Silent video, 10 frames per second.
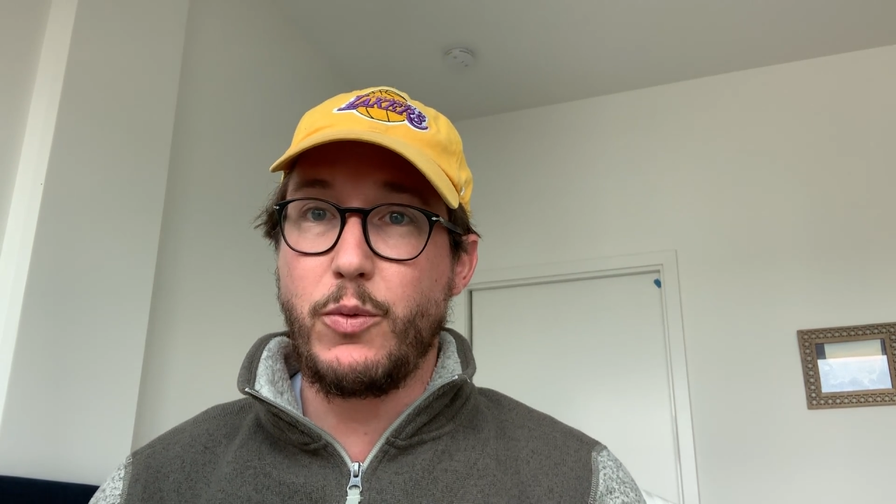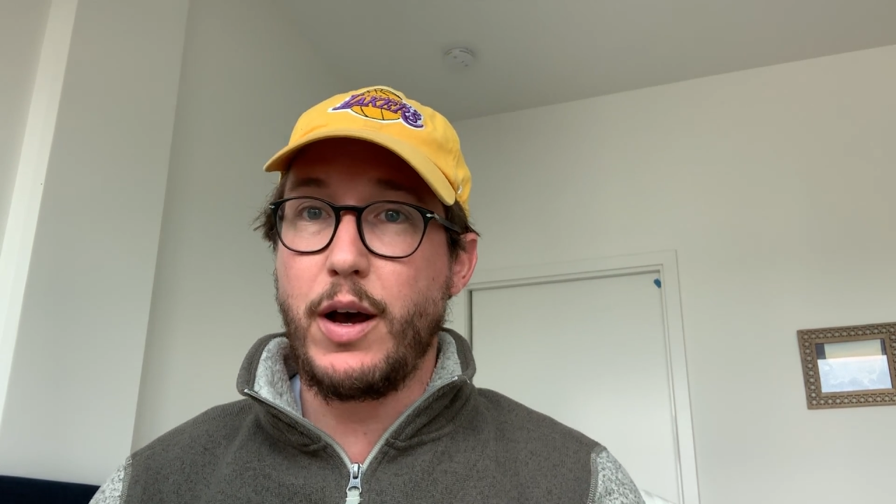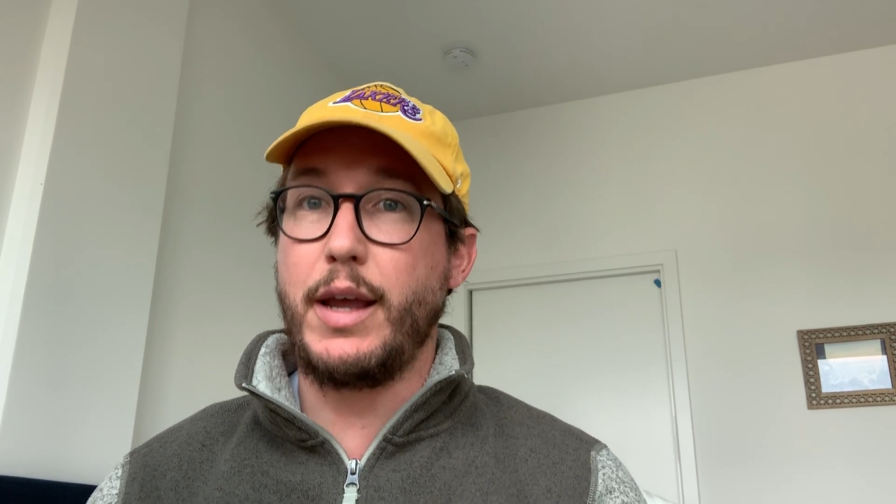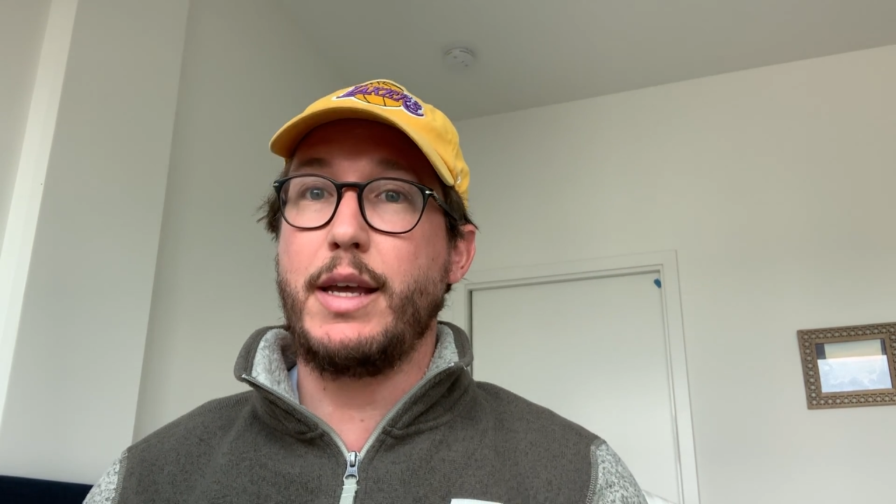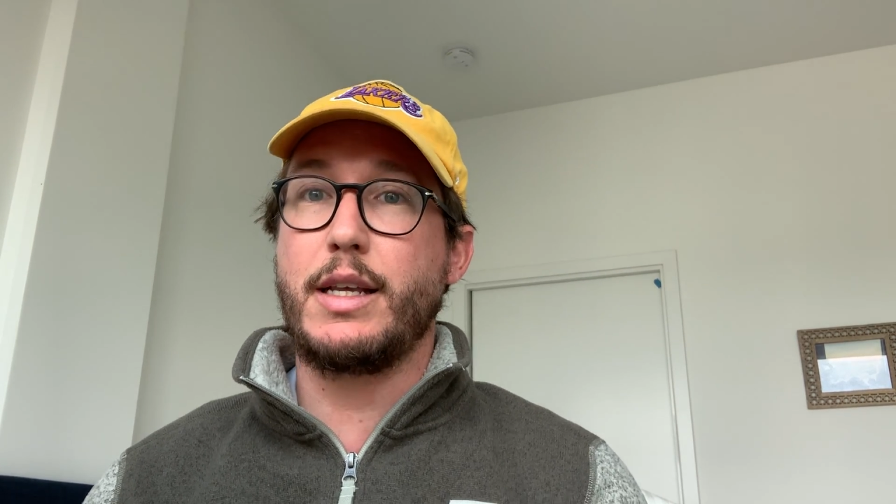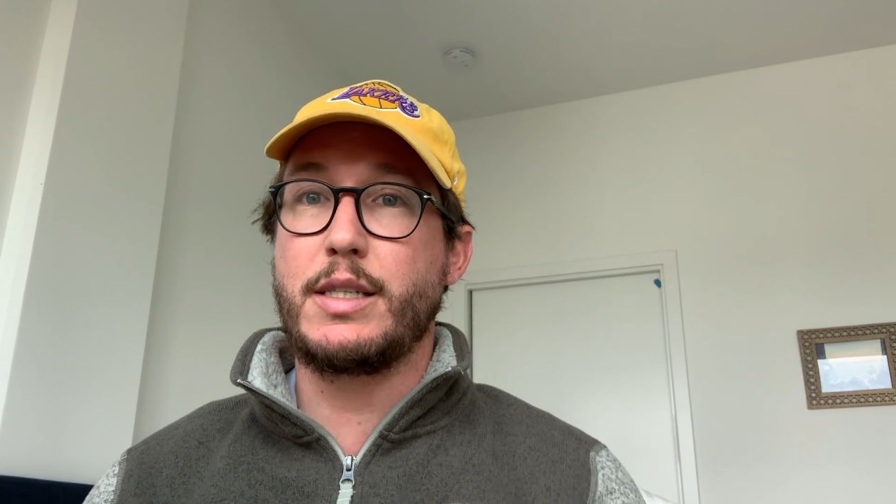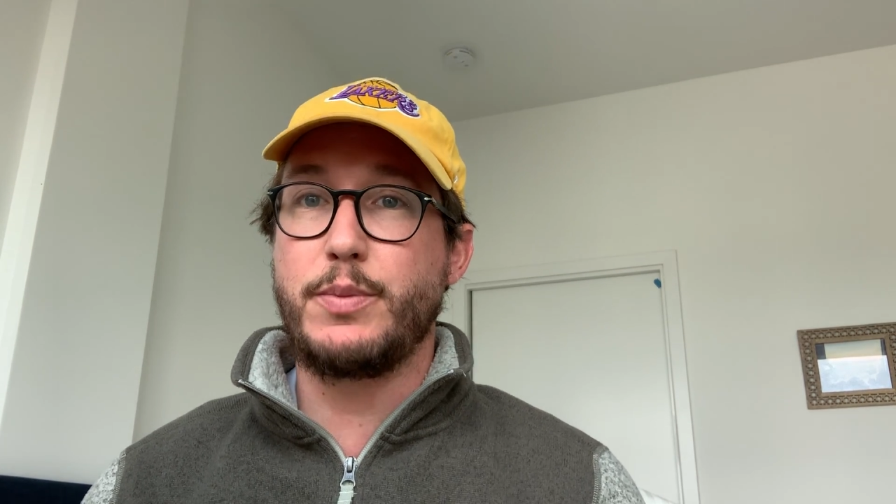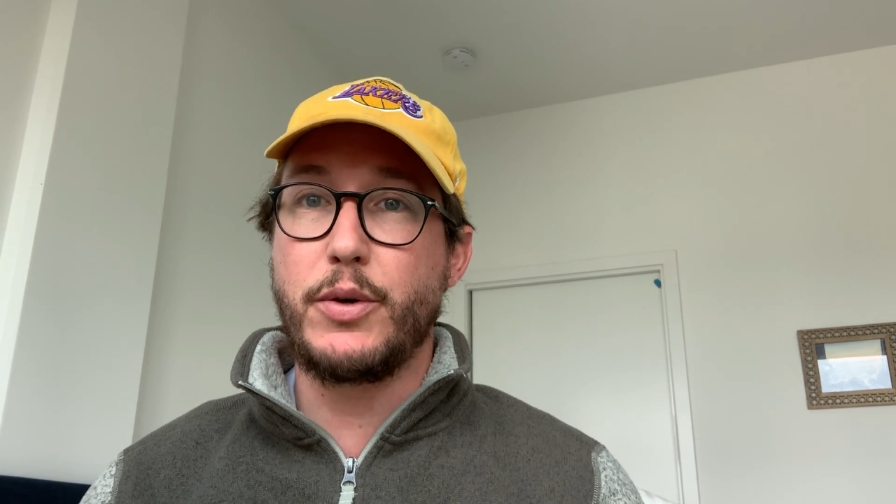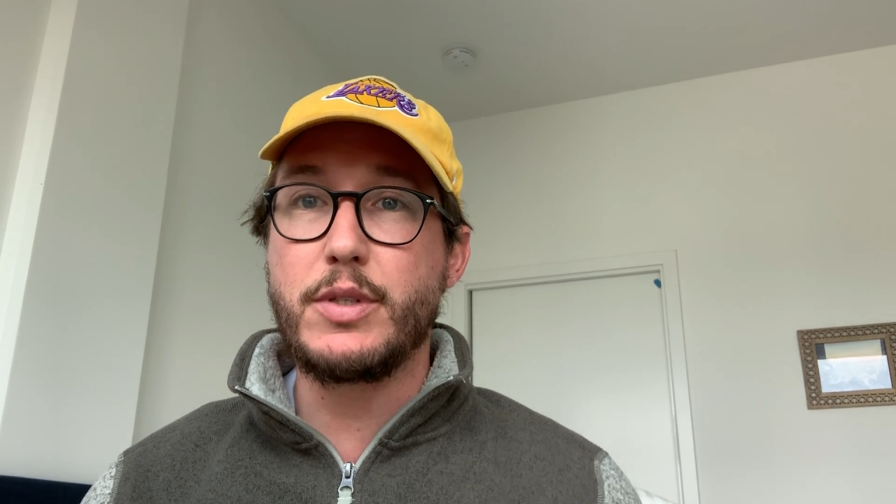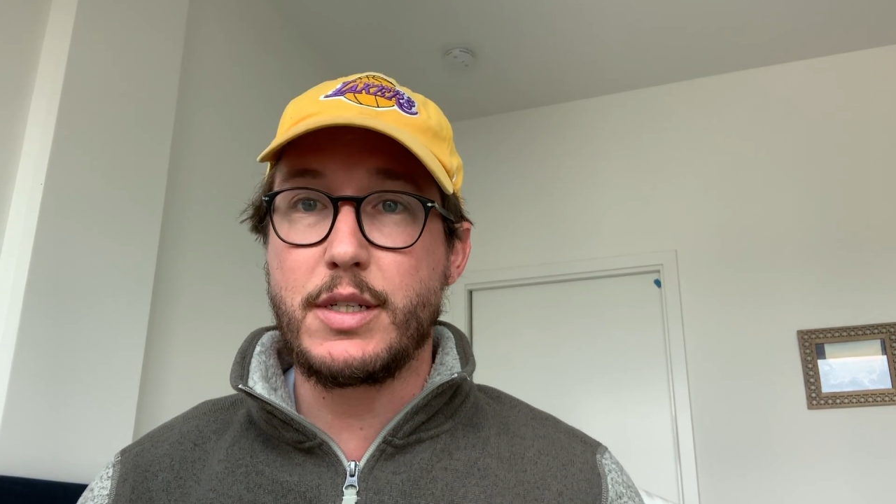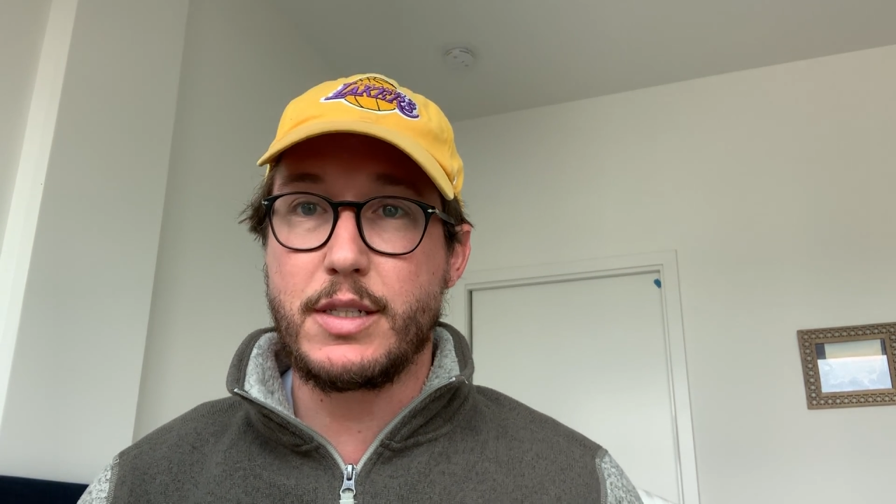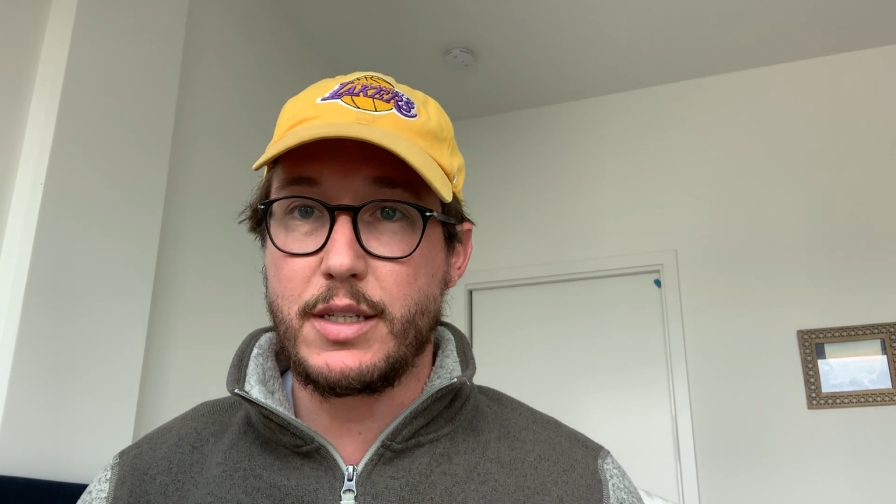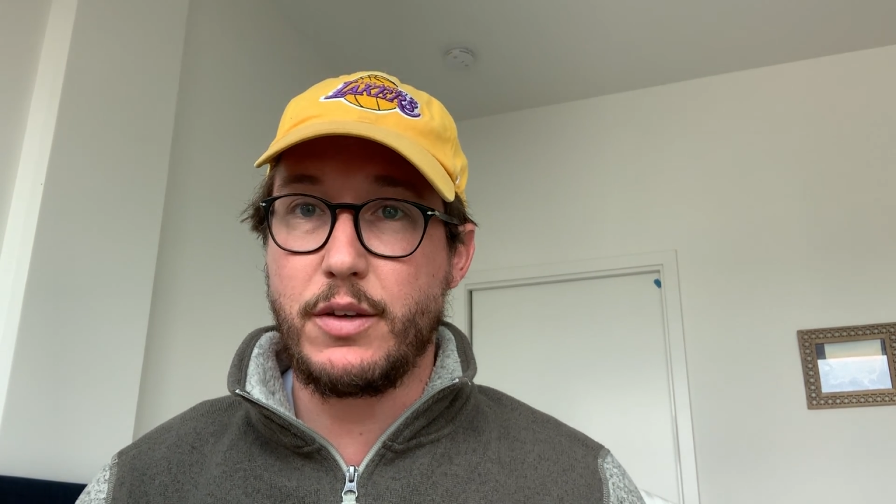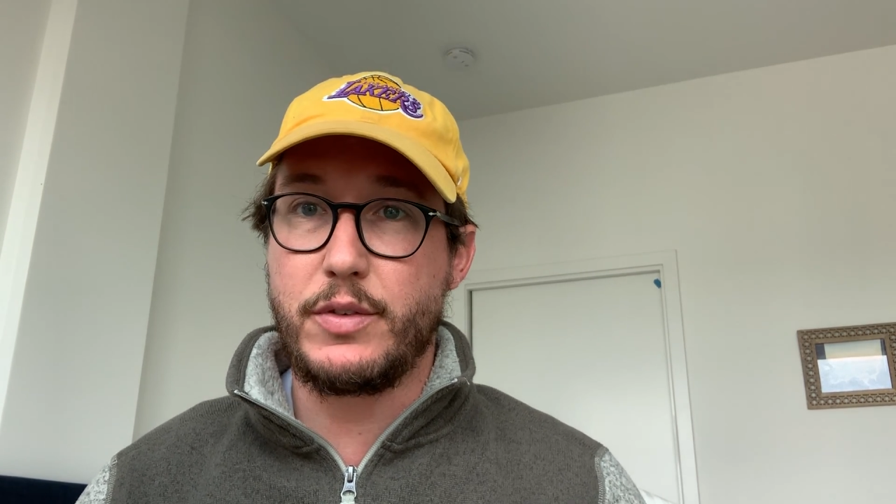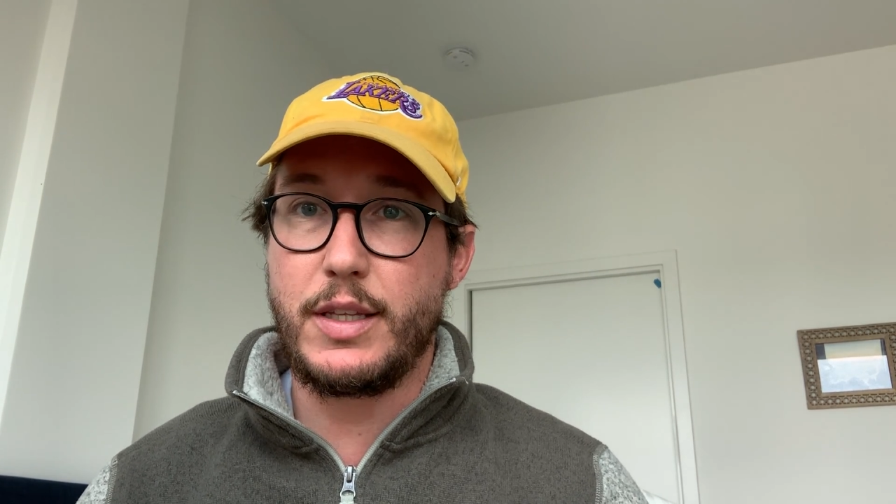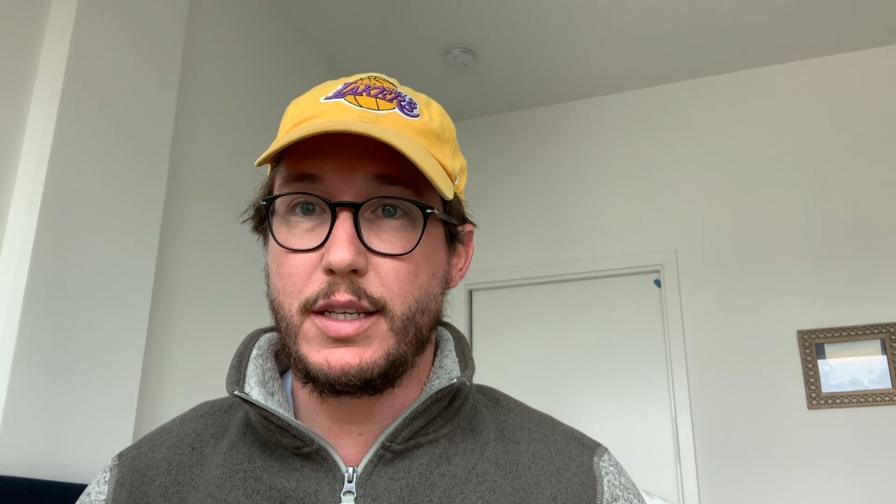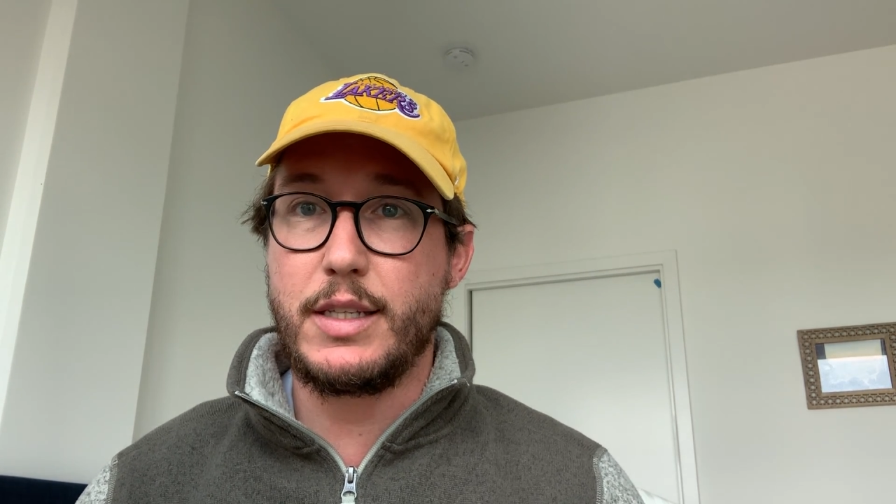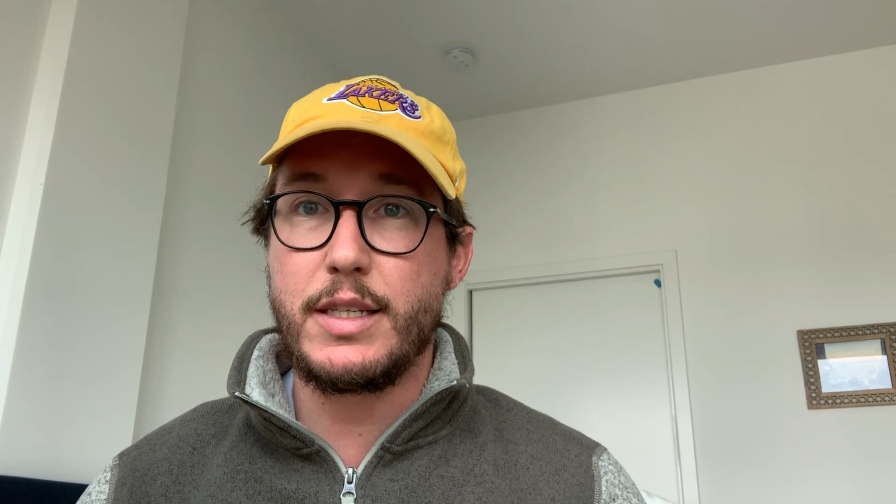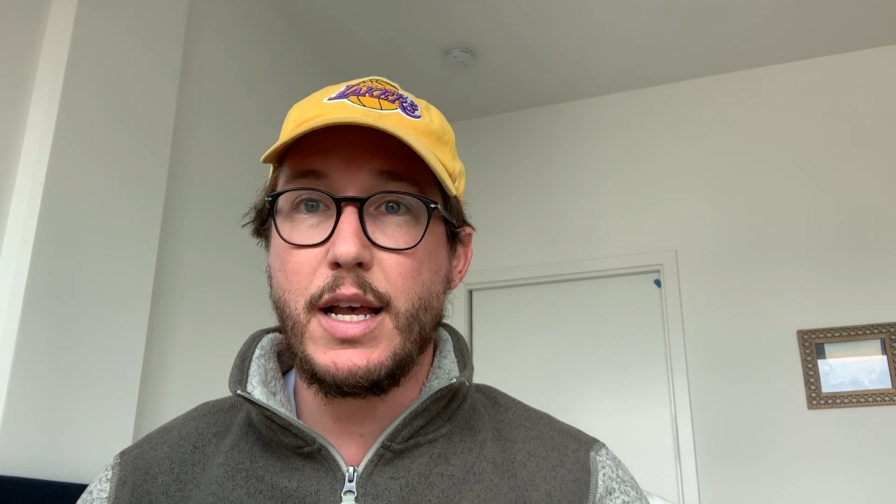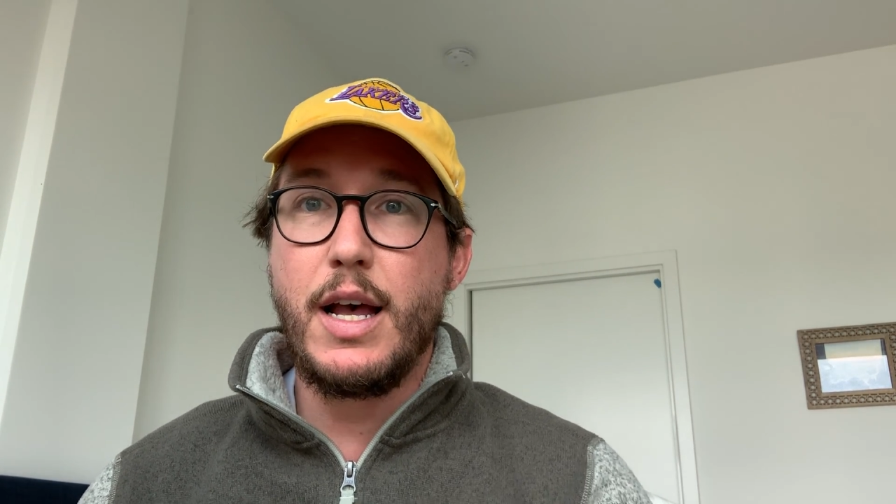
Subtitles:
Why expose yourself to these